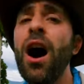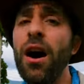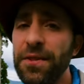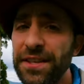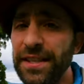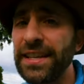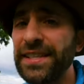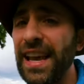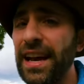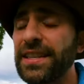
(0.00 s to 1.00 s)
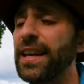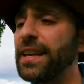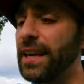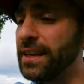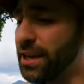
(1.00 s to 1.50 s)
of this insect
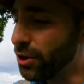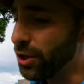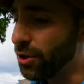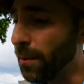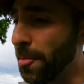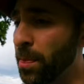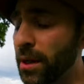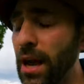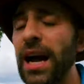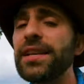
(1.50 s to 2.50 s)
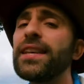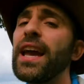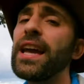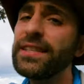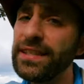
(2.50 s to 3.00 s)
can kill you. Guys,
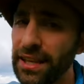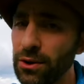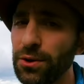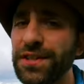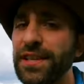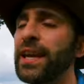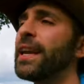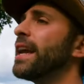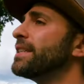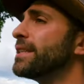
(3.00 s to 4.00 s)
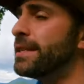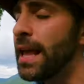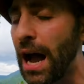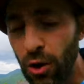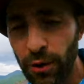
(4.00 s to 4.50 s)
a single sting is
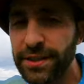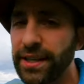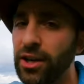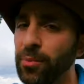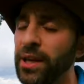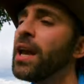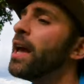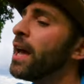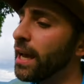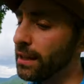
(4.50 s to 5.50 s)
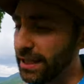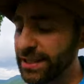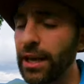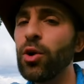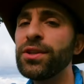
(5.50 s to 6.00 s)
not going to kill me
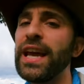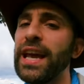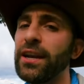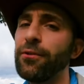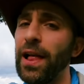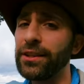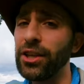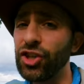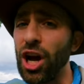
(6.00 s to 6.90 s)
unless I go into anaphylactic